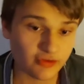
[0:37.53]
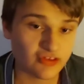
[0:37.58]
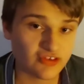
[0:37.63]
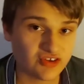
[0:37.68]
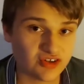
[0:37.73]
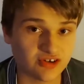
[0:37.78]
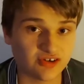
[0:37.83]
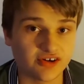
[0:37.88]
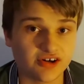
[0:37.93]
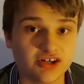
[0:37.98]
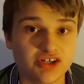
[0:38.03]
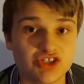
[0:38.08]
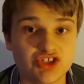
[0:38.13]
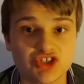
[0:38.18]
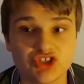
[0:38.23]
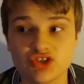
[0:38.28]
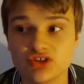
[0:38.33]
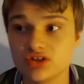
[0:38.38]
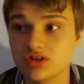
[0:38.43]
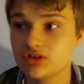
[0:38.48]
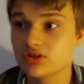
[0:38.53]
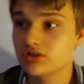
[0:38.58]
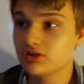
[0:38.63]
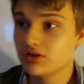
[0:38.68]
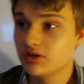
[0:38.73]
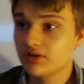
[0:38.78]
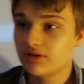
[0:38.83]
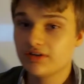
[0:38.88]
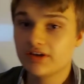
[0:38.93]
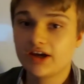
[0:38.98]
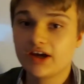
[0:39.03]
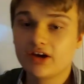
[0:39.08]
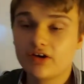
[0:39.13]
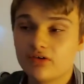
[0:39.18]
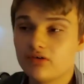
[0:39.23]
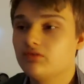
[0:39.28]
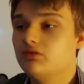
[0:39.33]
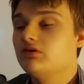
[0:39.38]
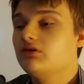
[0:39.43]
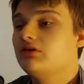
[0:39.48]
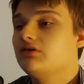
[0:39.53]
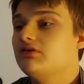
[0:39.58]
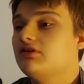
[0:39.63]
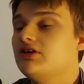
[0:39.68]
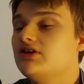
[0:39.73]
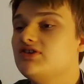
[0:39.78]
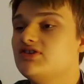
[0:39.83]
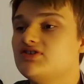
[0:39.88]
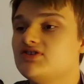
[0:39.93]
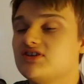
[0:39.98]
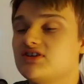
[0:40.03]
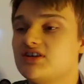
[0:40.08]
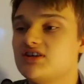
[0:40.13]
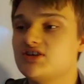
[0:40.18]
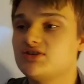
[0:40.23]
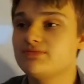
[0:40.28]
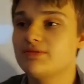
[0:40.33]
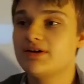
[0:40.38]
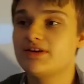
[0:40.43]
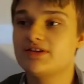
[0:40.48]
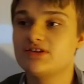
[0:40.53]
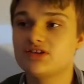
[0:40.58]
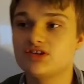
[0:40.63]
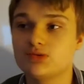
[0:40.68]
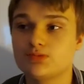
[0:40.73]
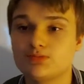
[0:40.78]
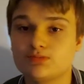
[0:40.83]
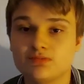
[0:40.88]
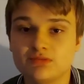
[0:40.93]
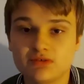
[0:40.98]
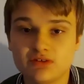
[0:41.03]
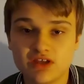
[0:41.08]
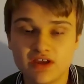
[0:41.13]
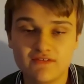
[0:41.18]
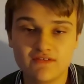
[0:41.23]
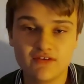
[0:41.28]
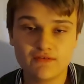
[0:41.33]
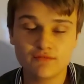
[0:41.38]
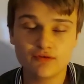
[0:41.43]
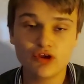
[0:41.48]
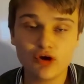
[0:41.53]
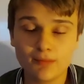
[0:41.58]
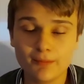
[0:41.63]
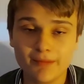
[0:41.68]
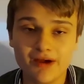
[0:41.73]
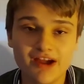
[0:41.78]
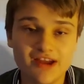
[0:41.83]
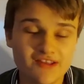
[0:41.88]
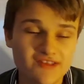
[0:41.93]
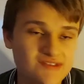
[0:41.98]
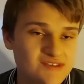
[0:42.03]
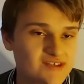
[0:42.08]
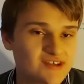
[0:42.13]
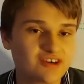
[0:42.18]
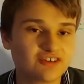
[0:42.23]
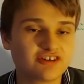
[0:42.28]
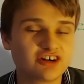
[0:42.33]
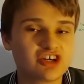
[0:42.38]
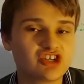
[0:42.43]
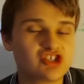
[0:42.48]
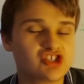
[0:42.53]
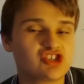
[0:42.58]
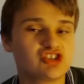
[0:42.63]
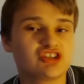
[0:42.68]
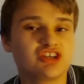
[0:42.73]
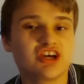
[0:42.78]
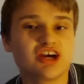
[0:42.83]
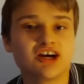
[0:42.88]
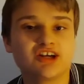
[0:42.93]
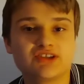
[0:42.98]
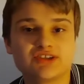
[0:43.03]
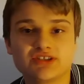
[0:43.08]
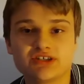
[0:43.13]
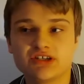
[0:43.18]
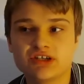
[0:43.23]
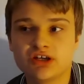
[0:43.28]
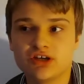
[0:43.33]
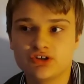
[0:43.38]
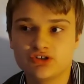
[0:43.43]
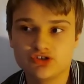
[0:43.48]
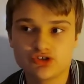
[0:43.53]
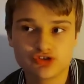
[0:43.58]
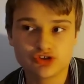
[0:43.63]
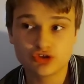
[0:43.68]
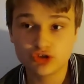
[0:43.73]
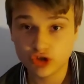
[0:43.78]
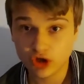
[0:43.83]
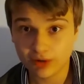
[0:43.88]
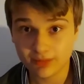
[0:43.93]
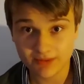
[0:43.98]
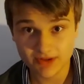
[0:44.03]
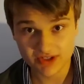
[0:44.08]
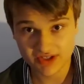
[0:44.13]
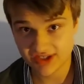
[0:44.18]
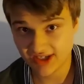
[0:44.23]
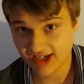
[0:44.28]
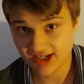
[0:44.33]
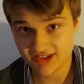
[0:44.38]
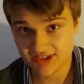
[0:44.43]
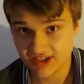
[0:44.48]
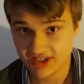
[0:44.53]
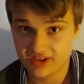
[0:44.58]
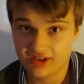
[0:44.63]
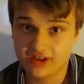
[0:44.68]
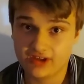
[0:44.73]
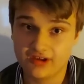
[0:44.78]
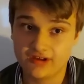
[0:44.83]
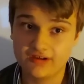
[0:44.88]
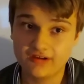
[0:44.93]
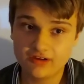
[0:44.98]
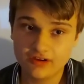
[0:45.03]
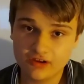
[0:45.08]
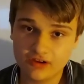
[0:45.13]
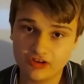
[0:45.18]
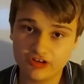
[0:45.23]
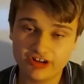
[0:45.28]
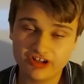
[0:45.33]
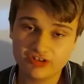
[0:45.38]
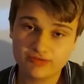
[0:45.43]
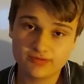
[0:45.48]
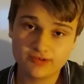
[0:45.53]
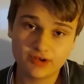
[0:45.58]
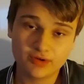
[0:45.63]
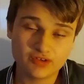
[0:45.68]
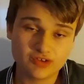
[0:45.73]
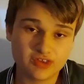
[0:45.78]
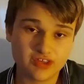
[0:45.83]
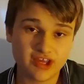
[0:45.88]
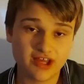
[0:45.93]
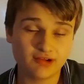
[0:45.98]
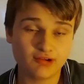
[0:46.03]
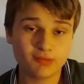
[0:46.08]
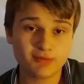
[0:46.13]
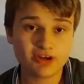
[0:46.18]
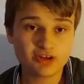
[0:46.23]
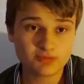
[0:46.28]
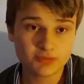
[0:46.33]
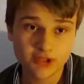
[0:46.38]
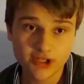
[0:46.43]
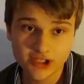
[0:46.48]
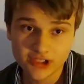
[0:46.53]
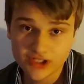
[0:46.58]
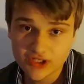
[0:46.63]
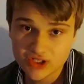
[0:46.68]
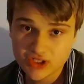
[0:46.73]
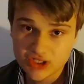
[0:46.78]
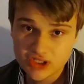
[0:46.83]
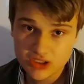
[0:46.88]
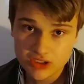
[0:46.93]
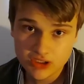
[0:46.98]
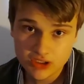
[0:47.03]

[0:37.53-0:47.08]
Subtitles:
integration. Now, this is meant to, if you've not met integration yet, you should not be starting here. You need to be going to the A-Level Math playlist